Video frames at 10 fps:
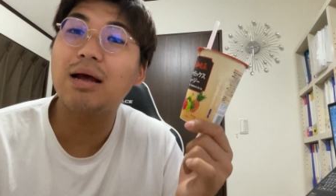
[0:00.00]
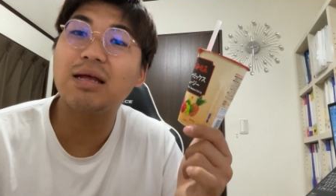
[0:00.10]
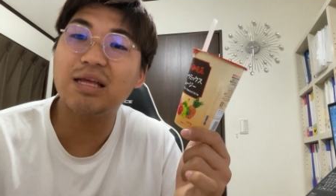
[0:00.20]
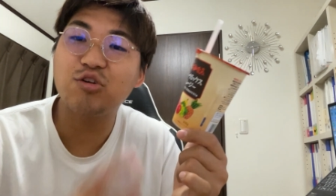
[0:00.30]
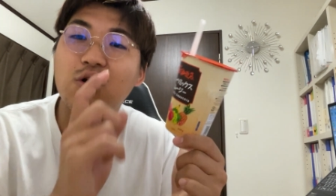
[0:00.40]

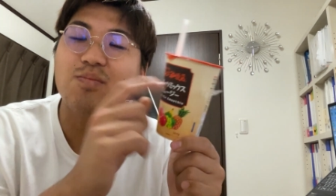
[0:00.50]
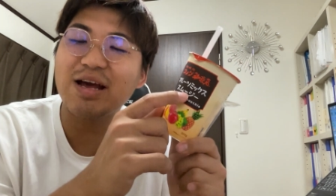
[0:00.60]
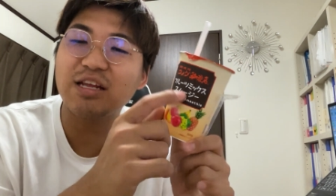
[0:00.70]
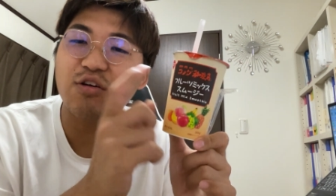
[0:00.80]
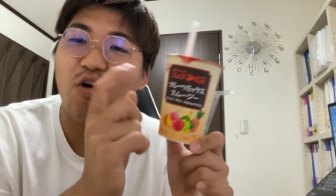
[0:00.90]

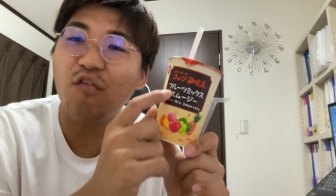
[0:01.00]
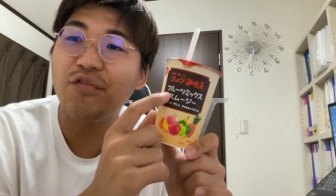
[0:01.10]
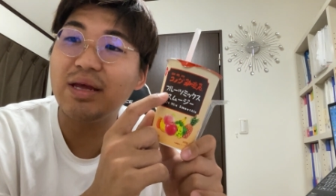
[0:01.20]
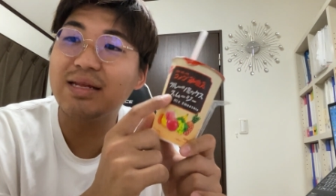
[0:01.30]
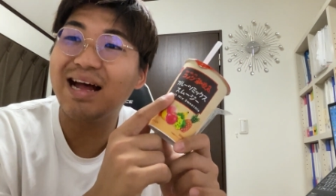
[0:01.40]
Komeda
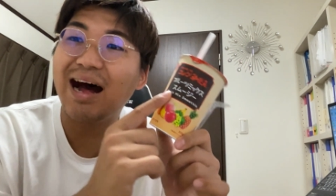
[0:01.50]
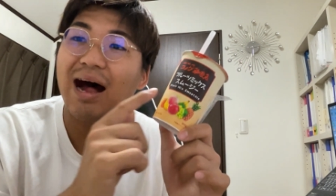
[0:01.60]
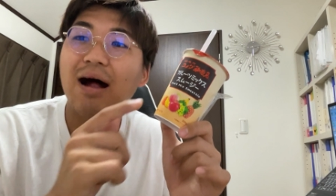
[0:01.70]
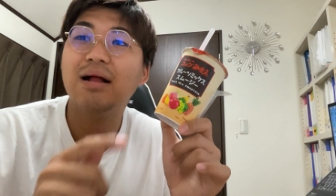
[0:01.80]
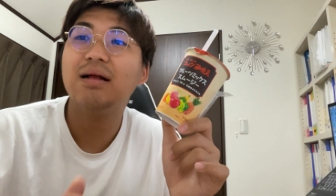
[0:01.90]
Coffee,
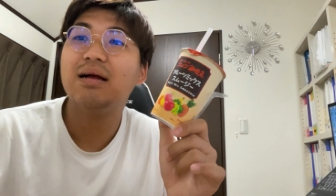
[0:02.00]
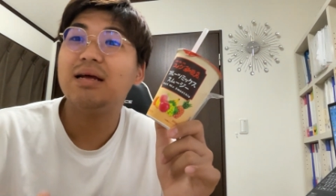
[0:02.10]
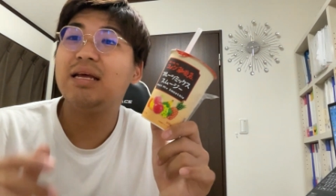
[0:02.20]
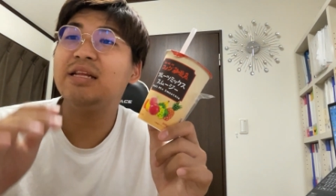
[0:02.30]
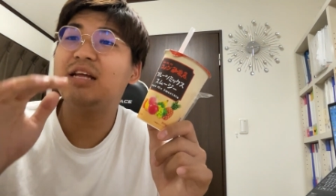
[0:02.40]
the
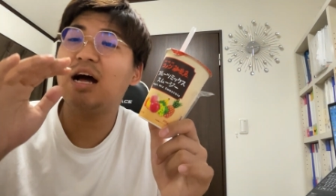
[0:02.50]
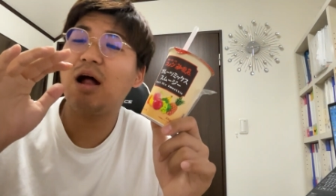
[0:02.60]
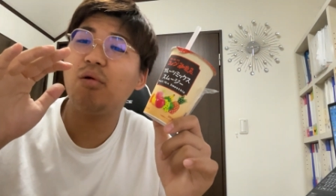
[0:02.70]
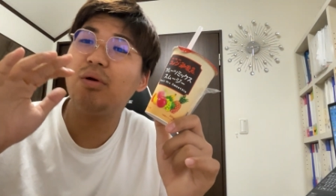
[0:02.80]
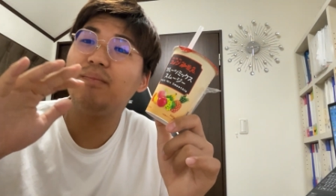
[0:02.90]
in the